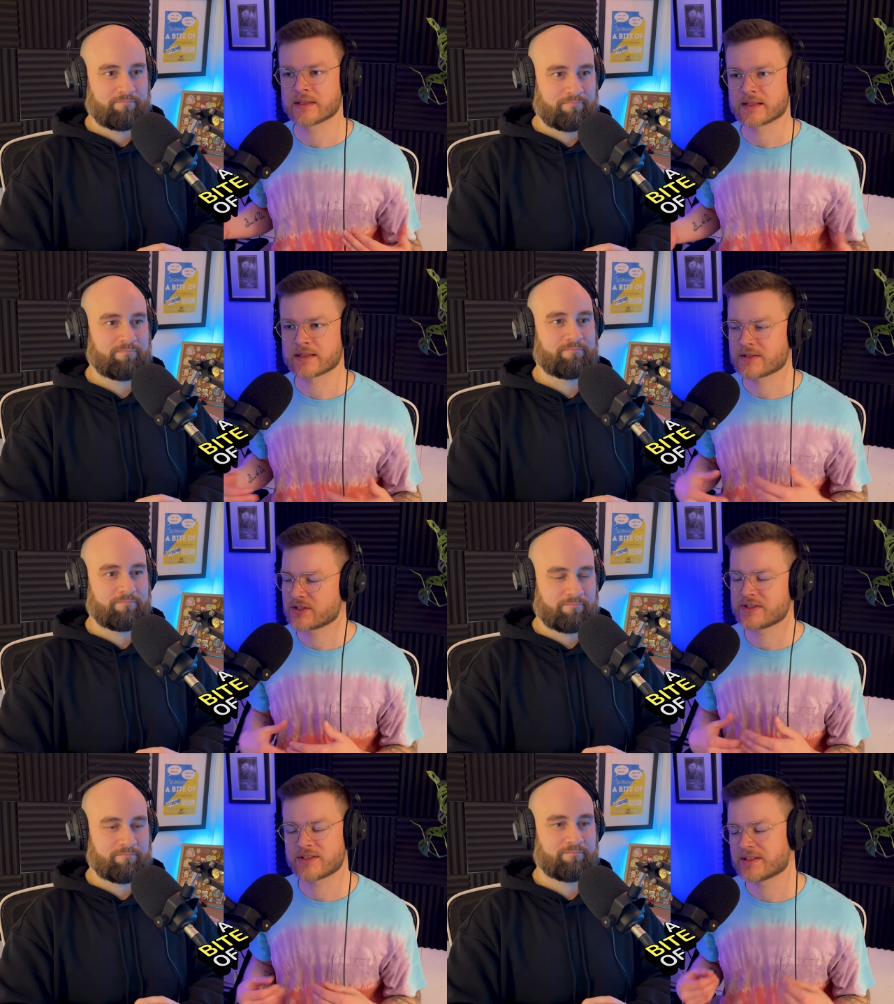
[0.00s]
Speaker 1: in this, and
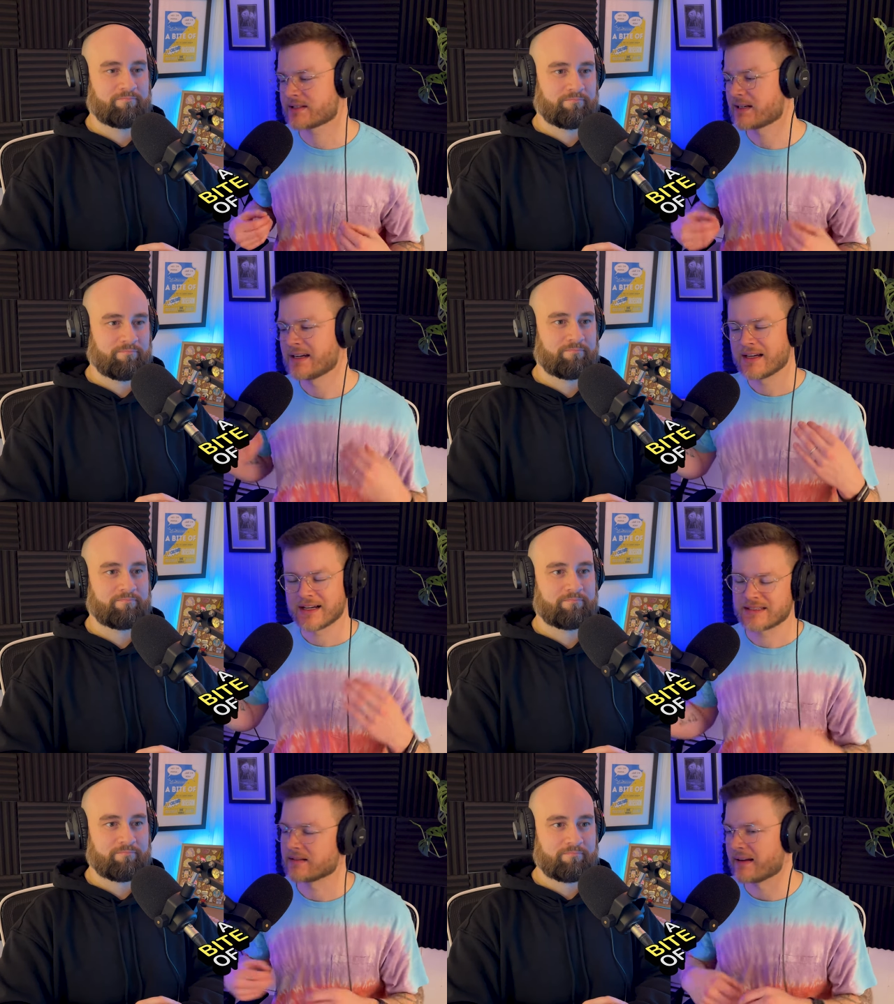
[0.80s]
she's just
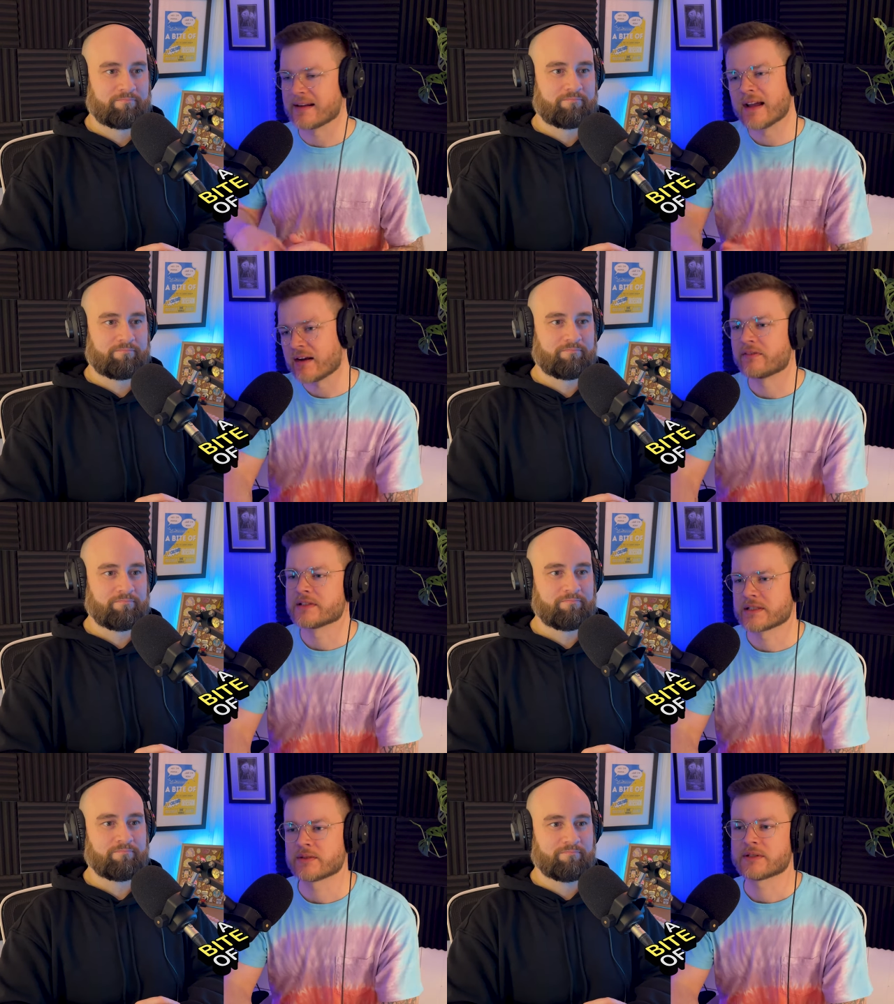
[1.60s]
a delight every
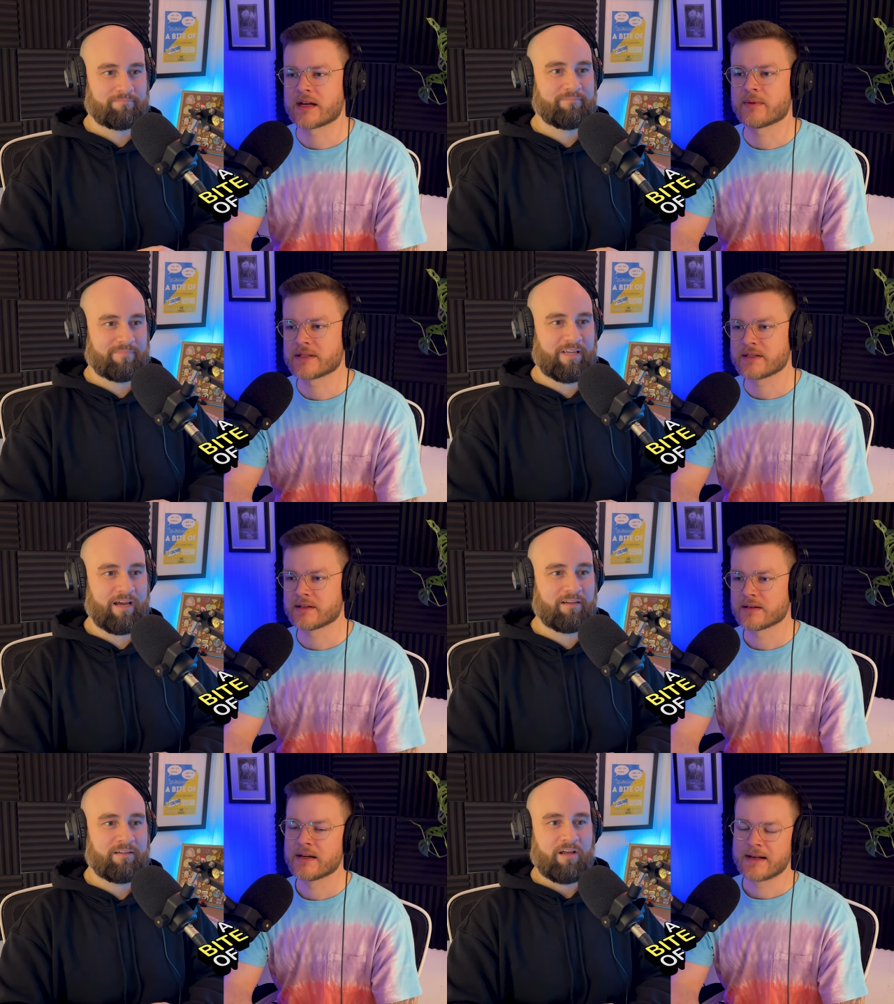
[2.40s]
single time I
Speaker 2: see
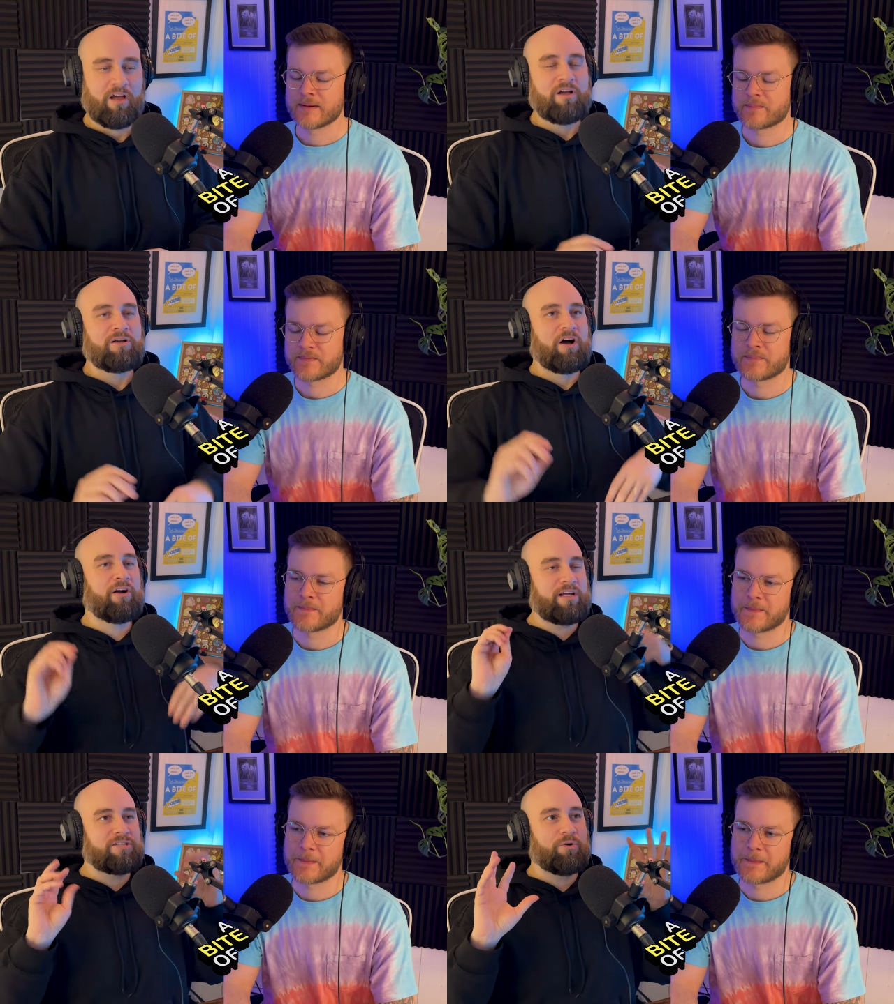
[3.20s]
her.
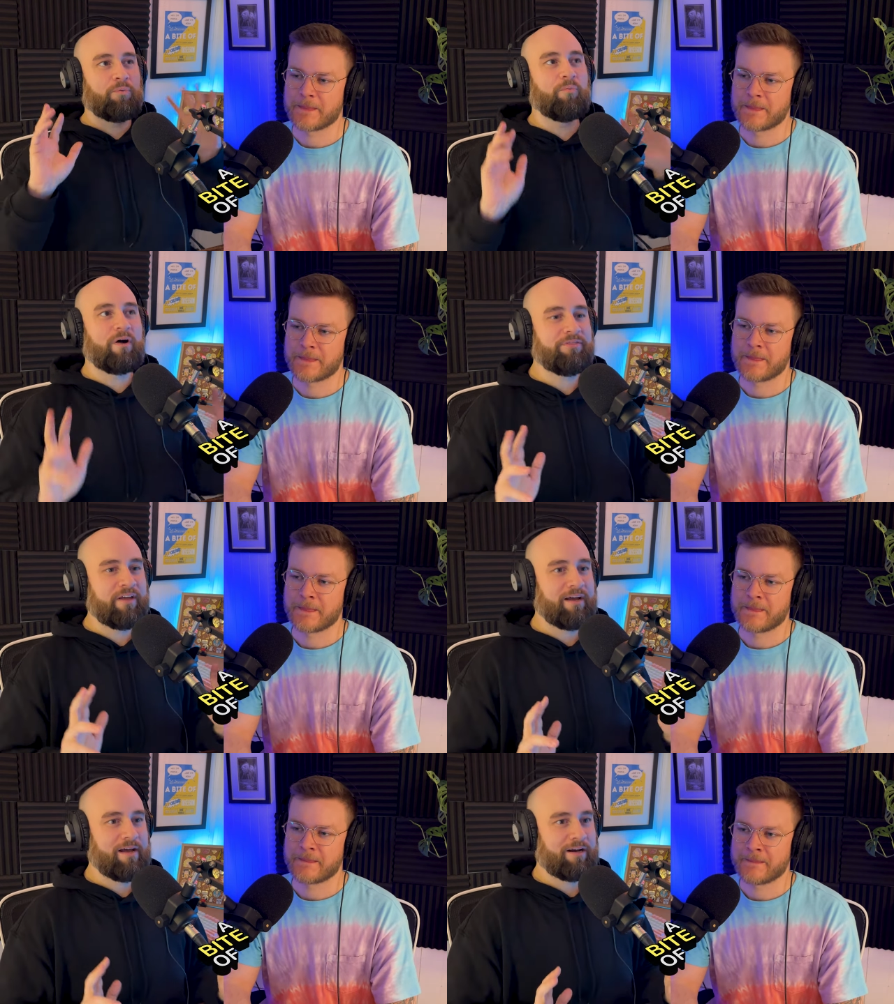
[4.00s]
Okay, so one
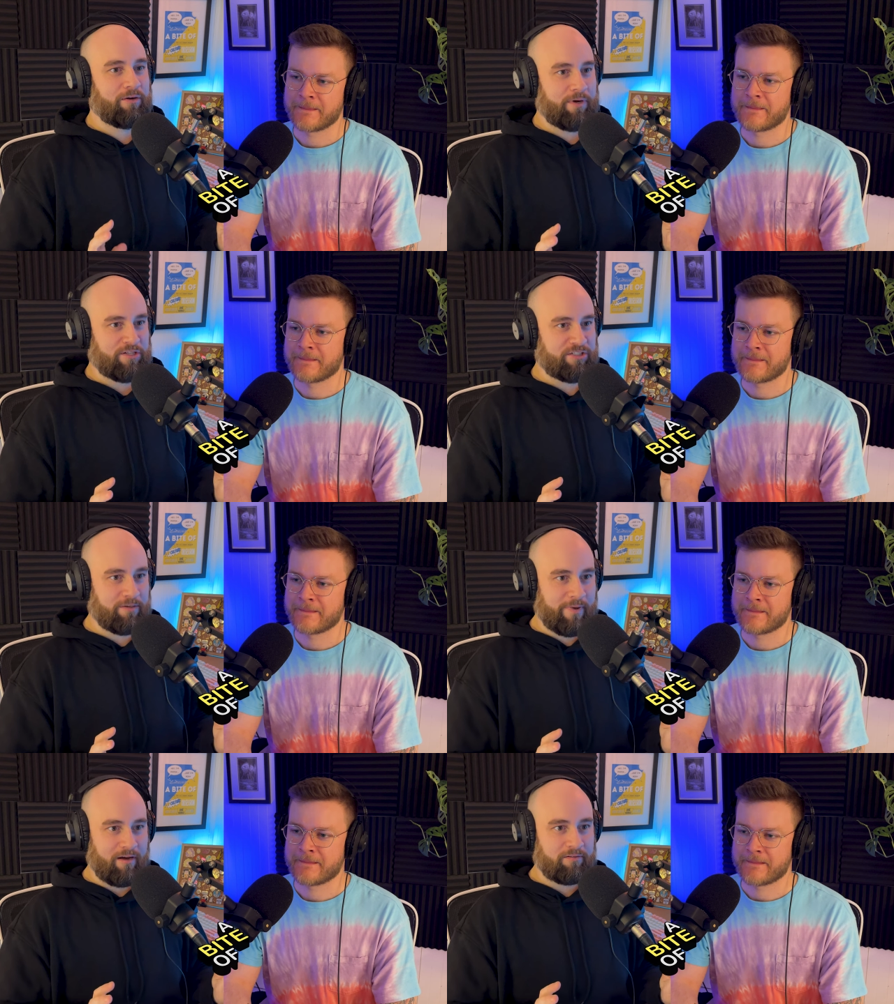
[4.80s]
thing I had a question
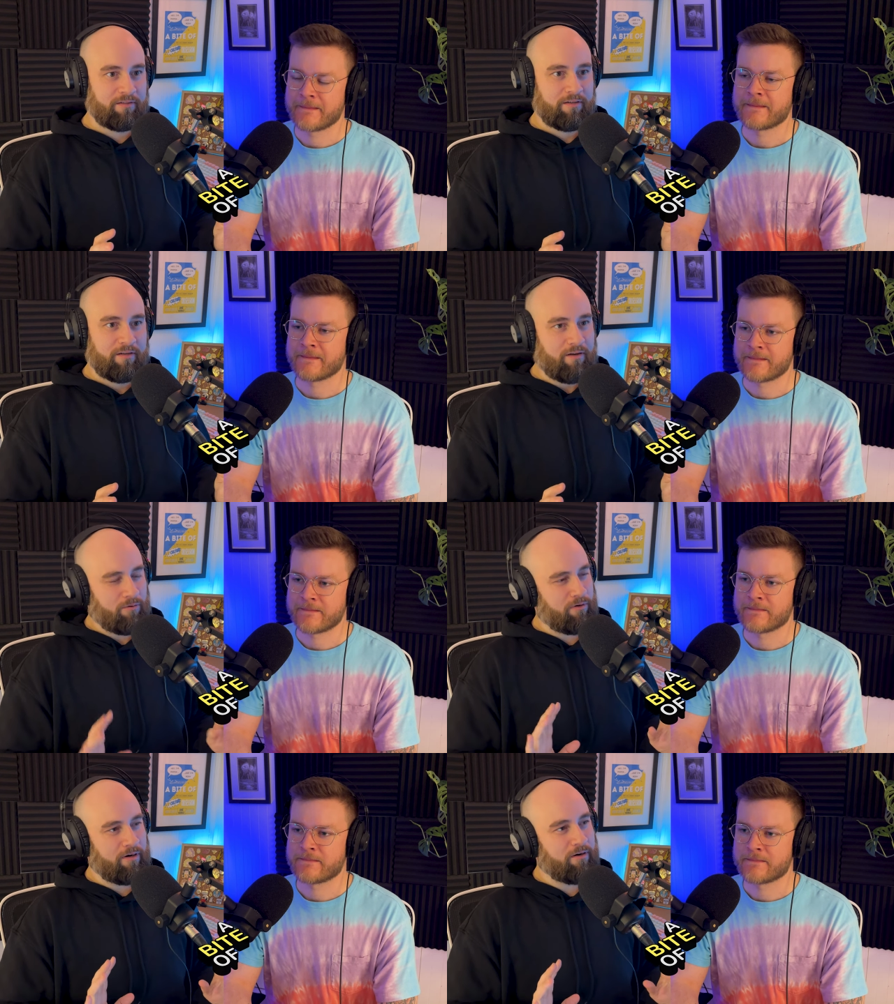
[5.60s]
about,
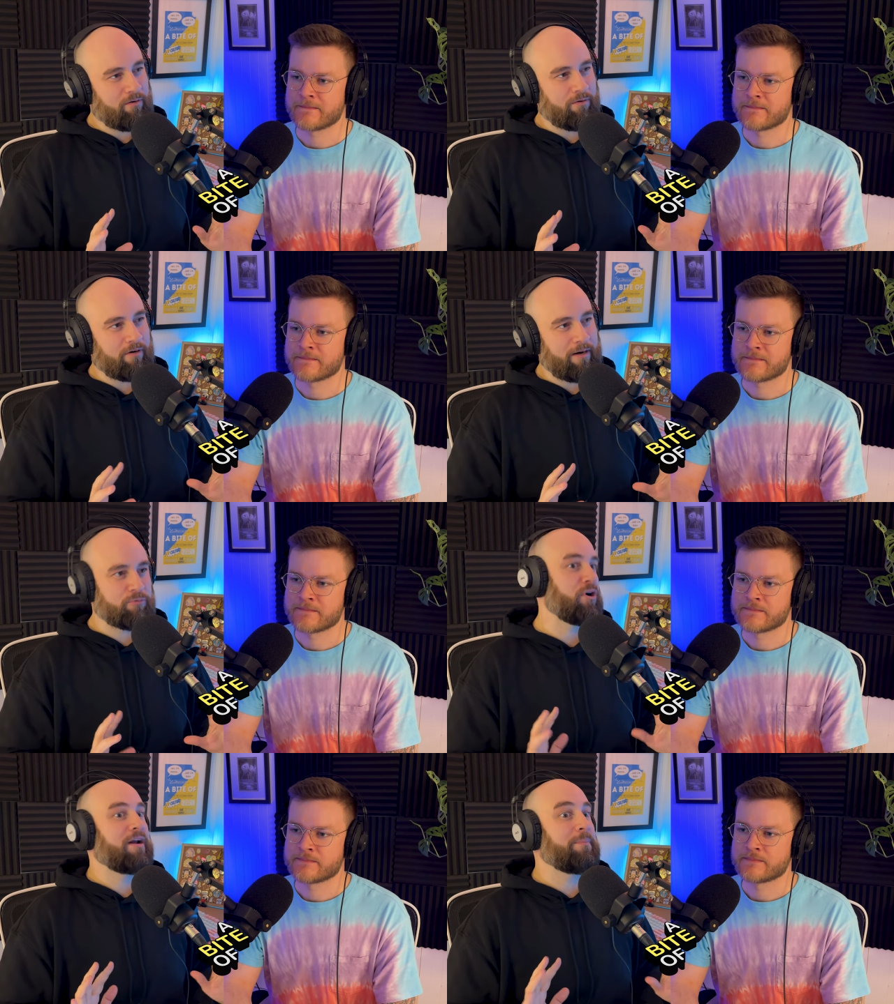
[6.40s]
or I'm
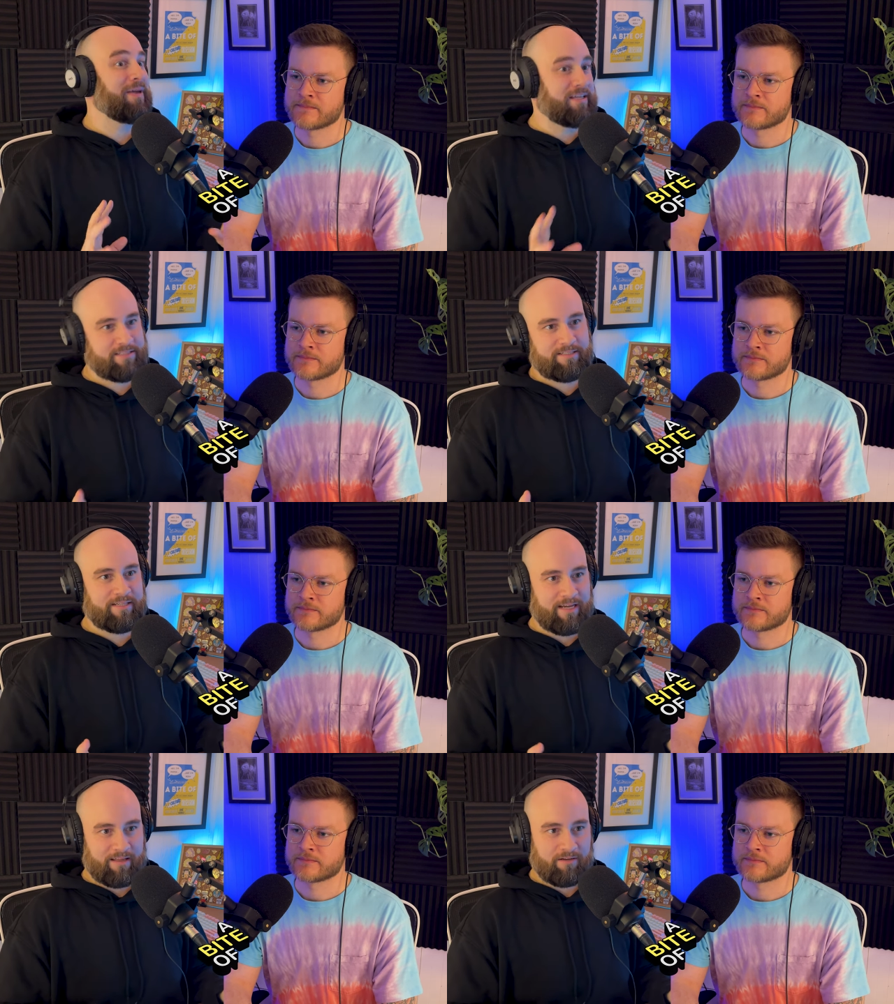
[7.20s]
trying to piece it
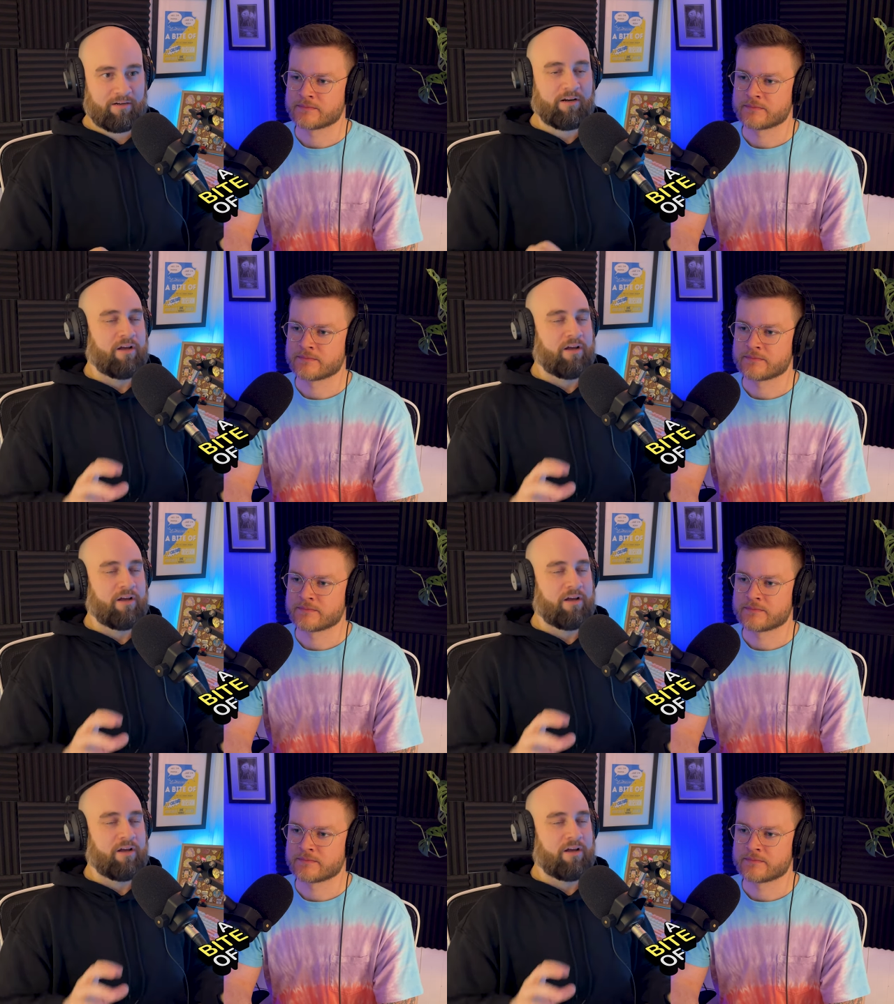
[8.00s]
together.